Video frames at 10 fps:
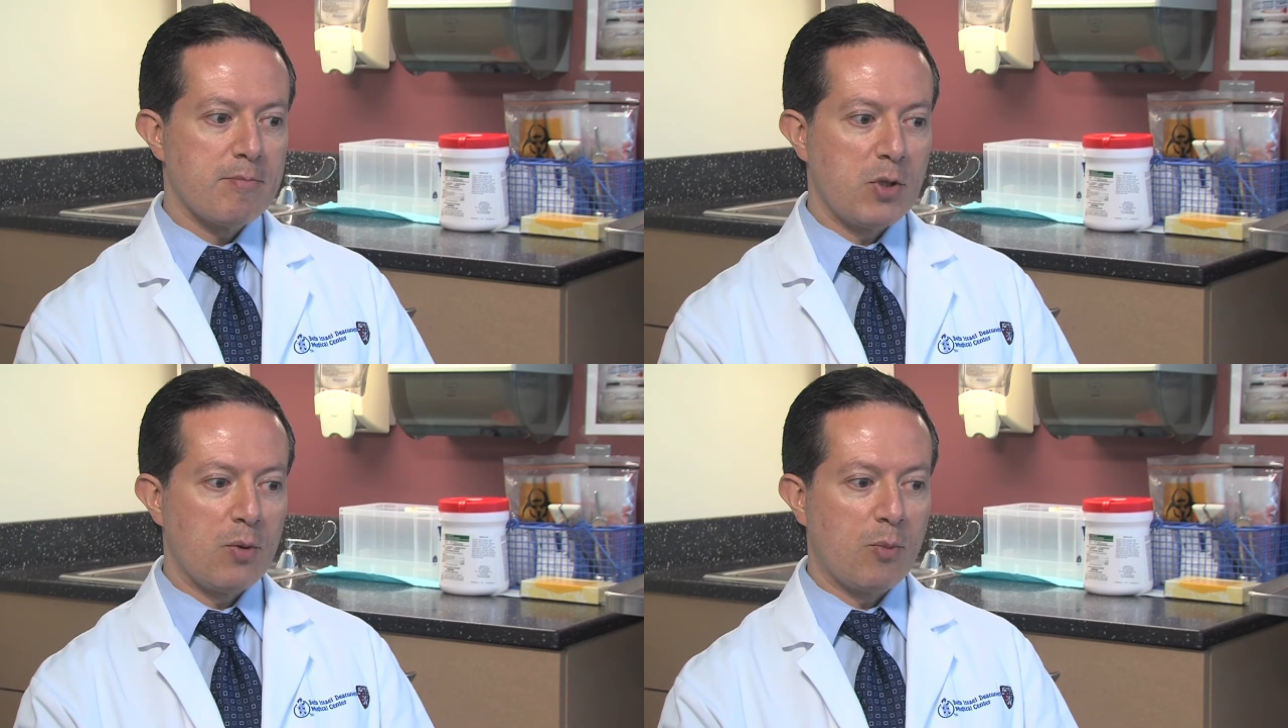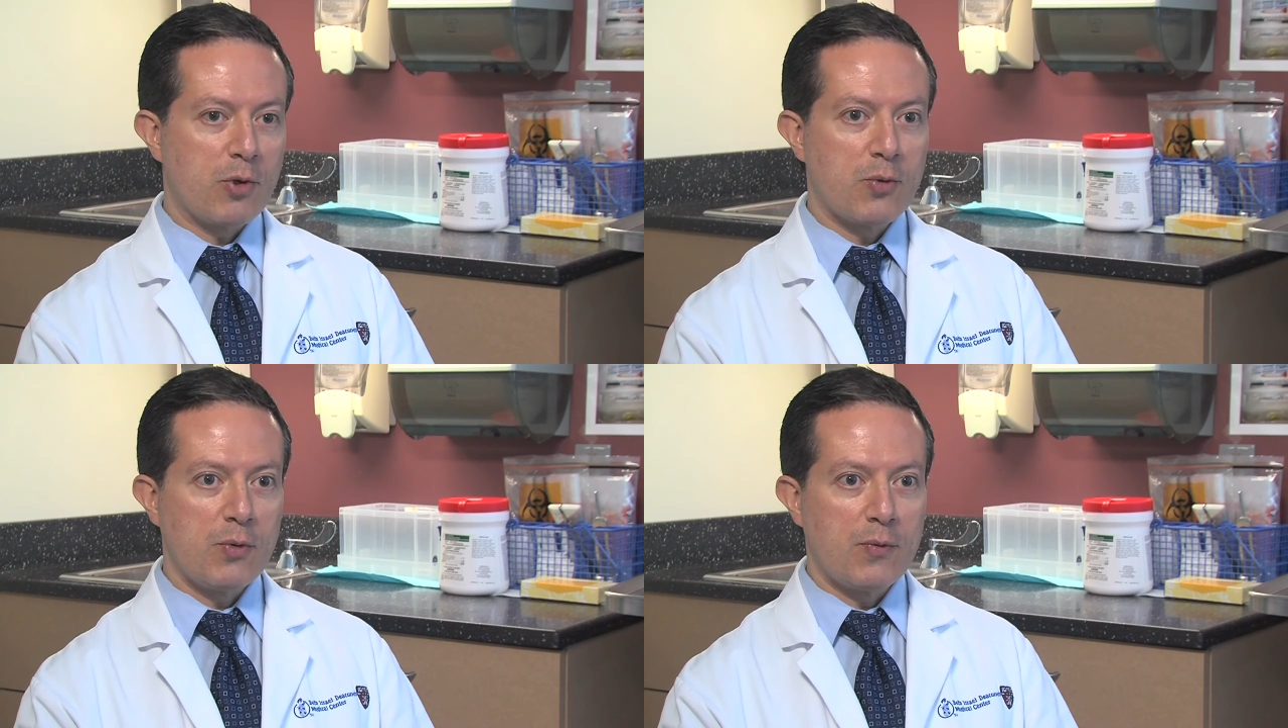
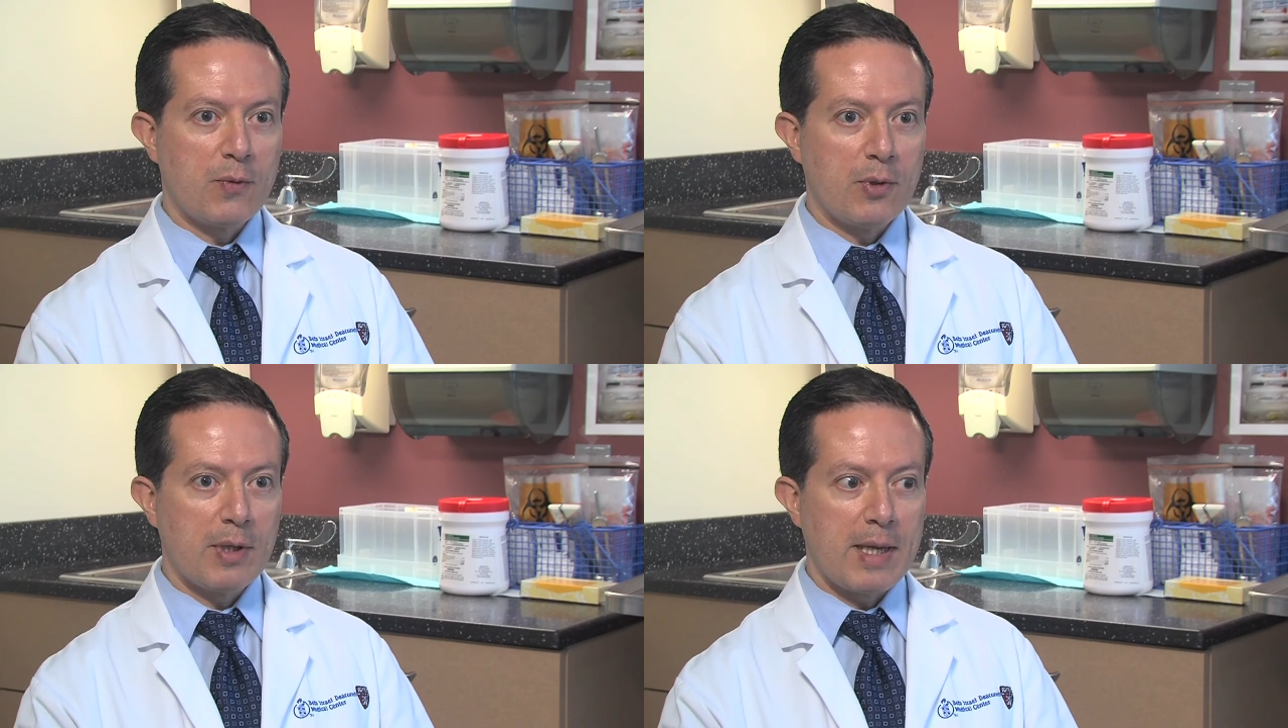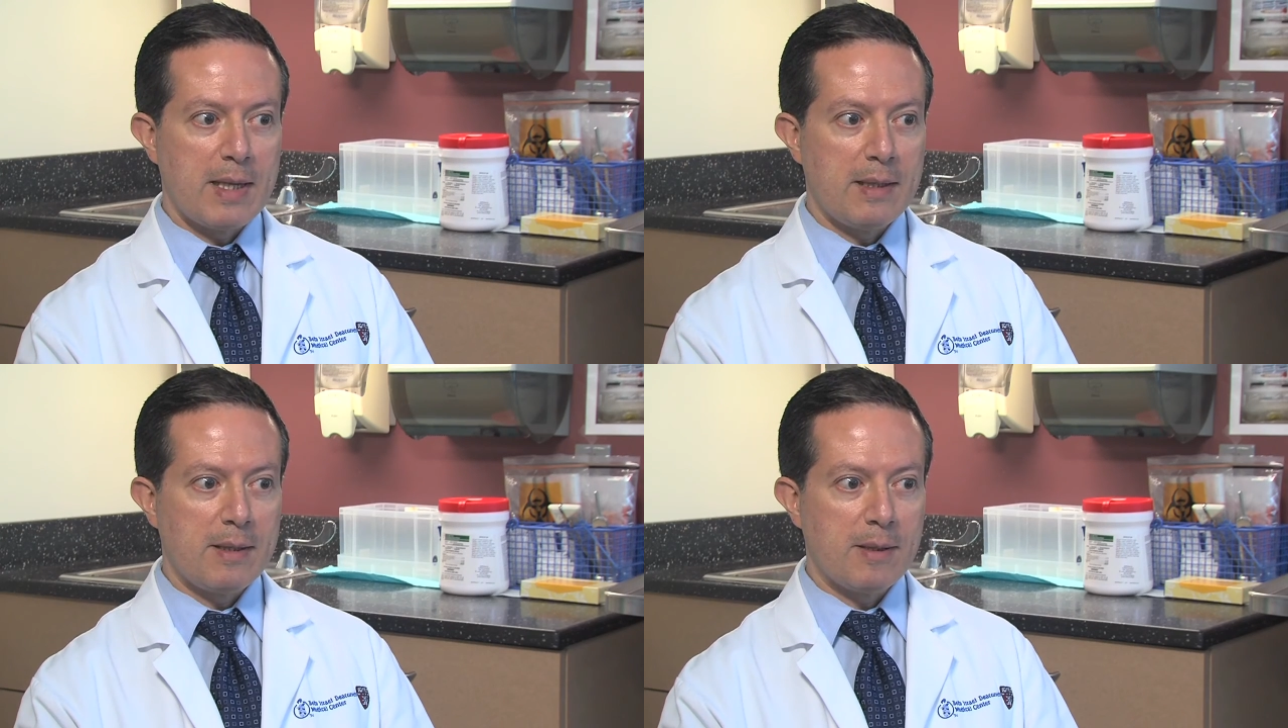more truthful
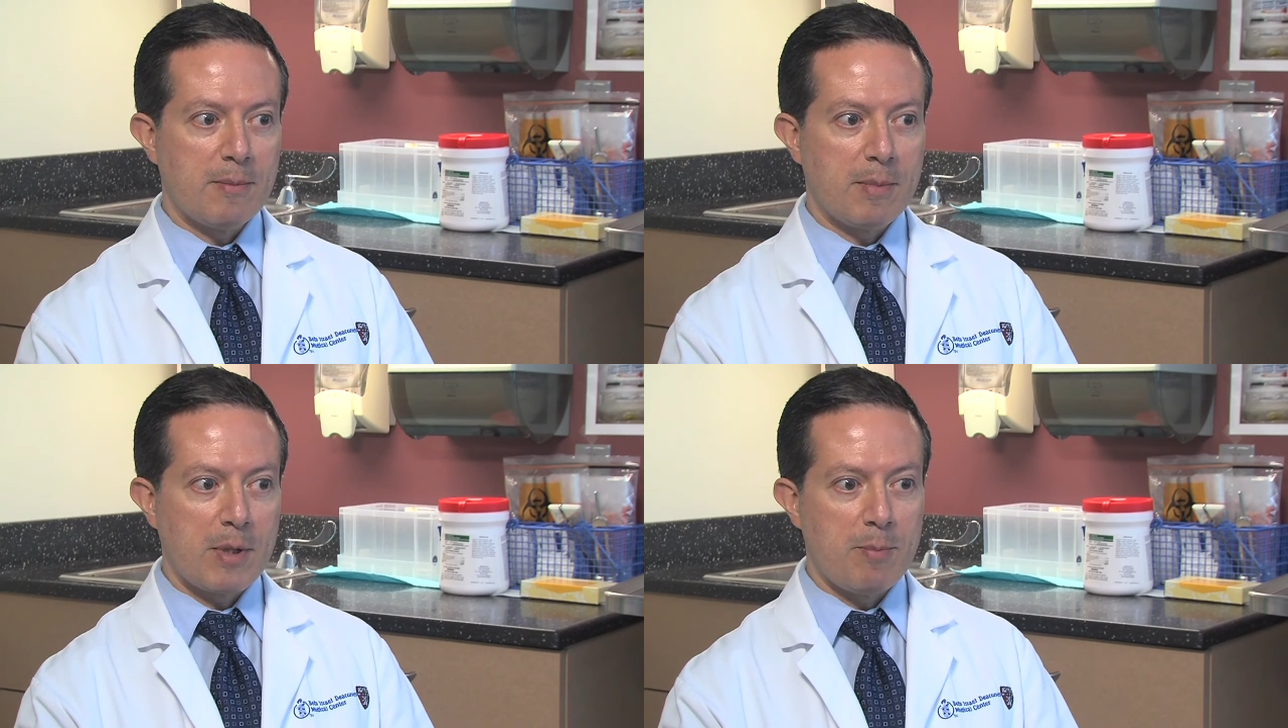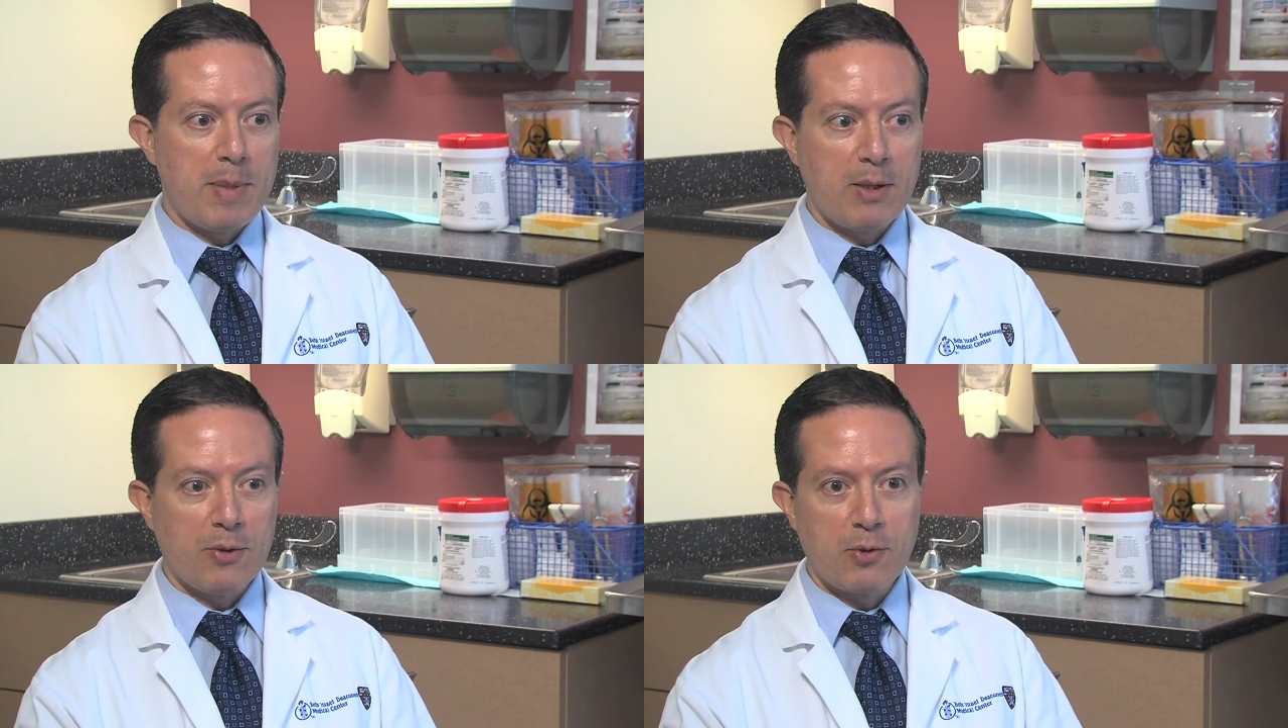and a
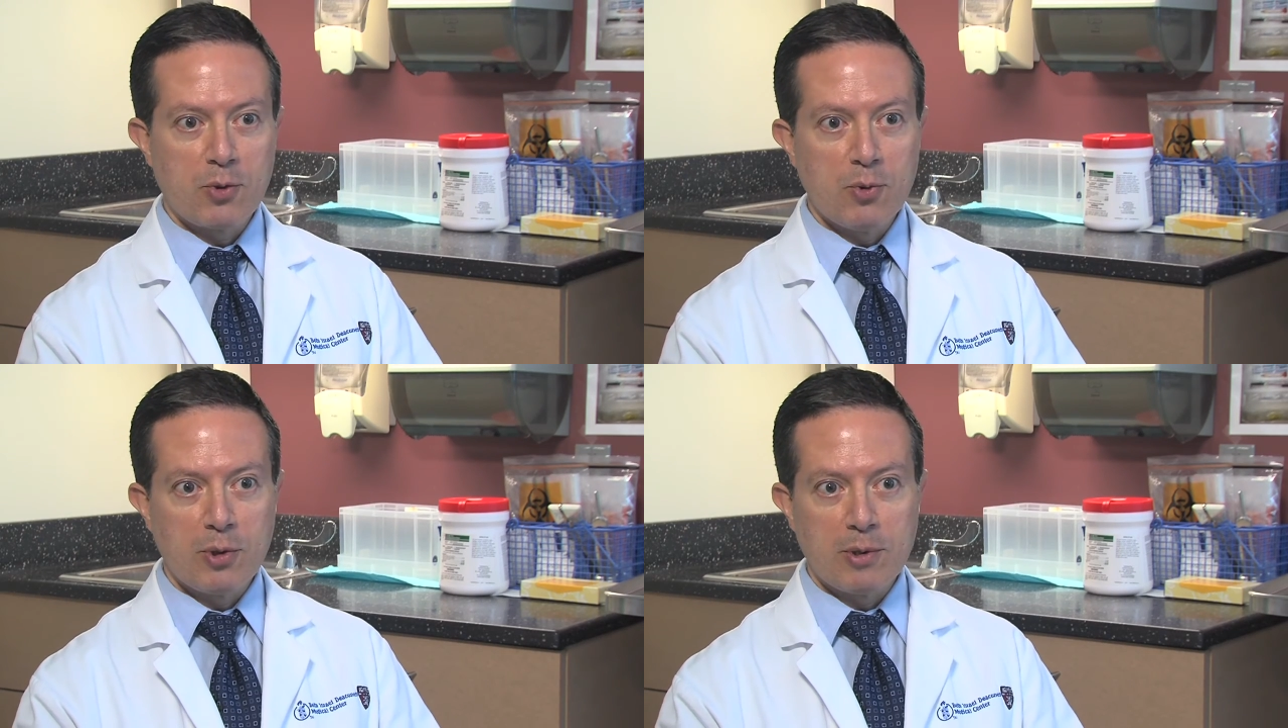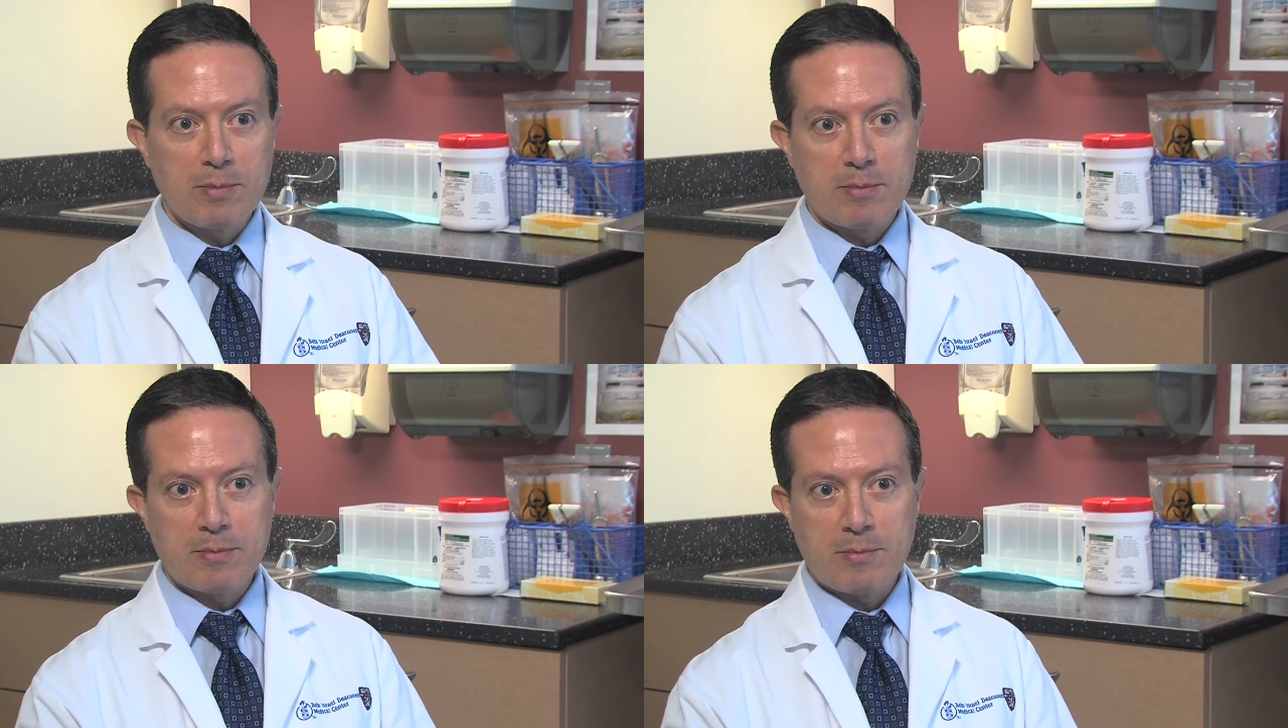better
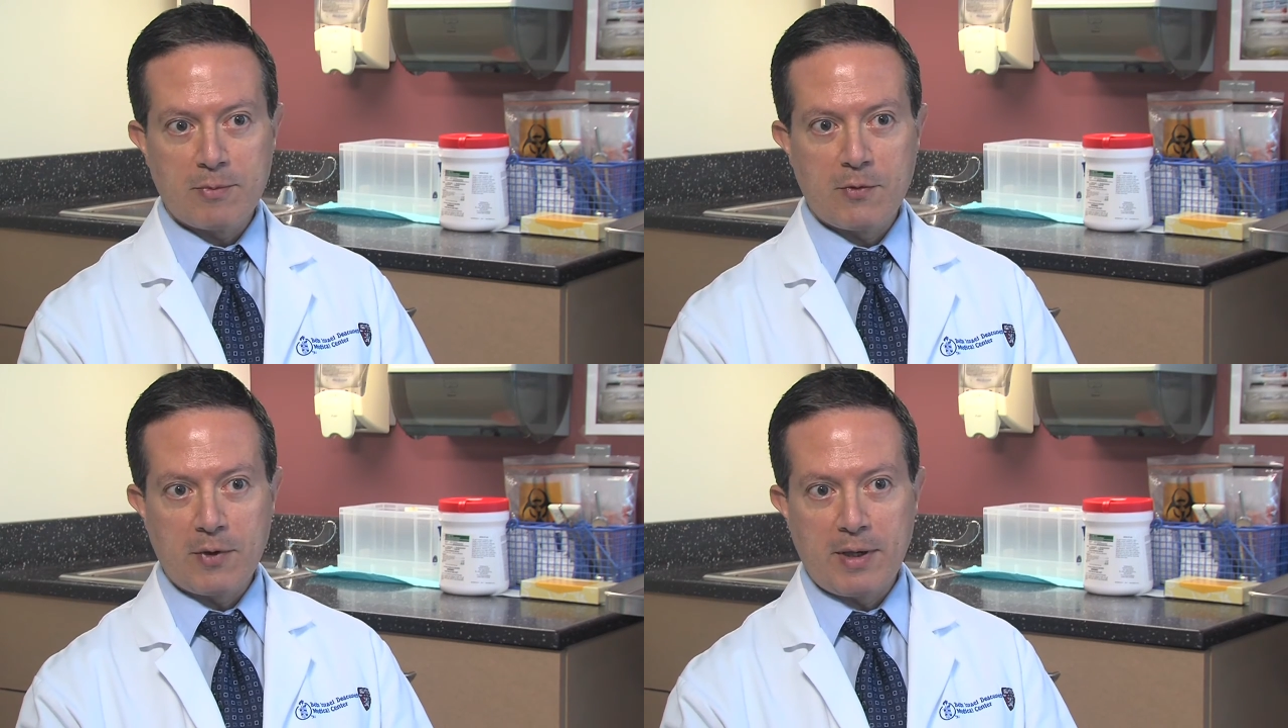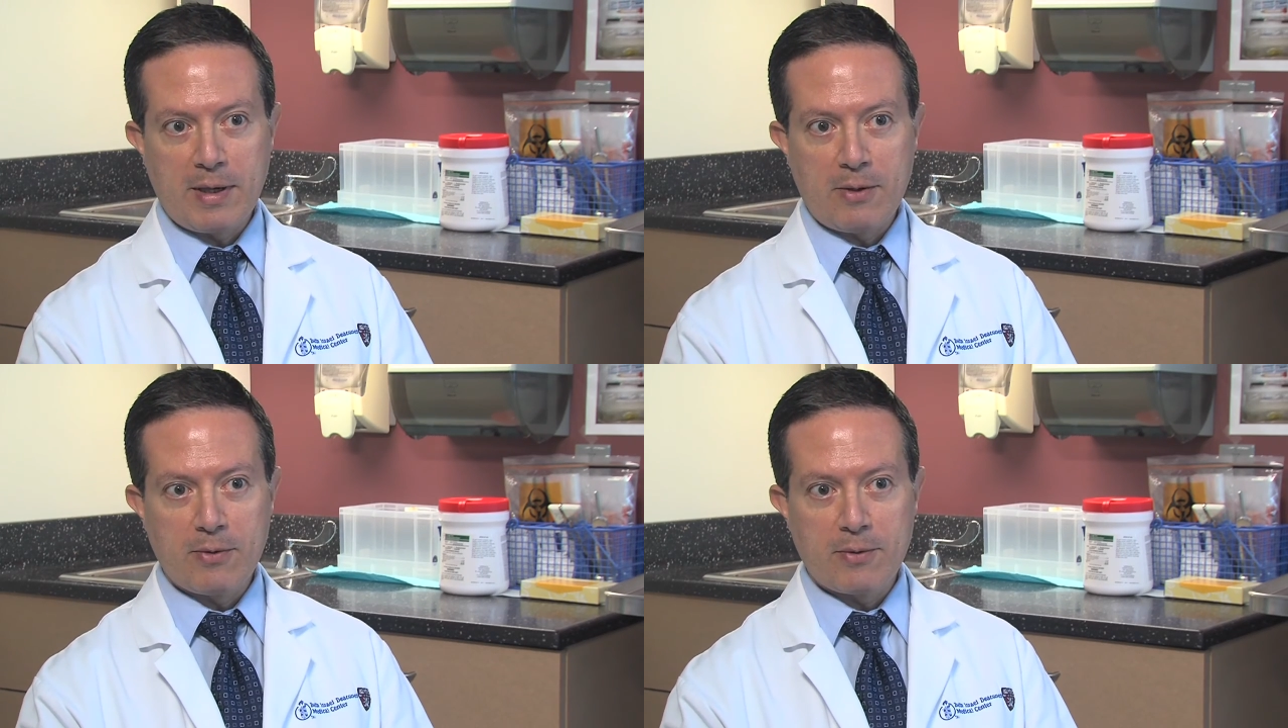tool for
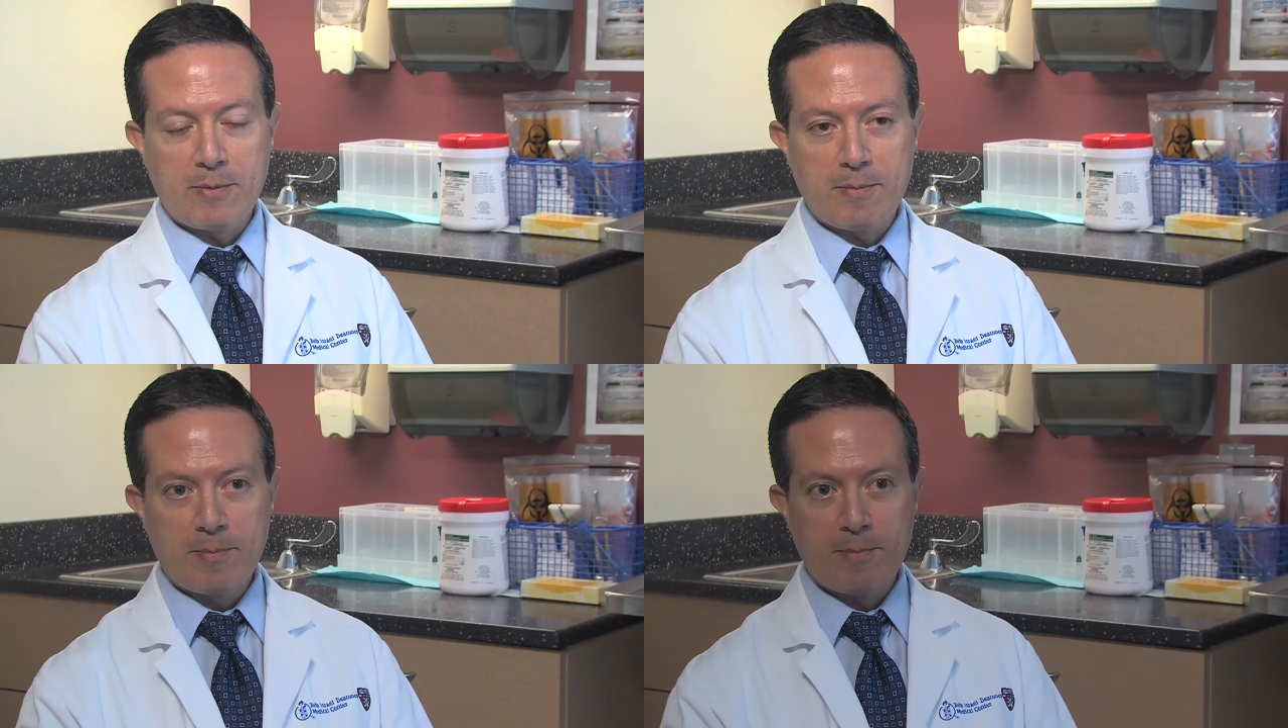their health.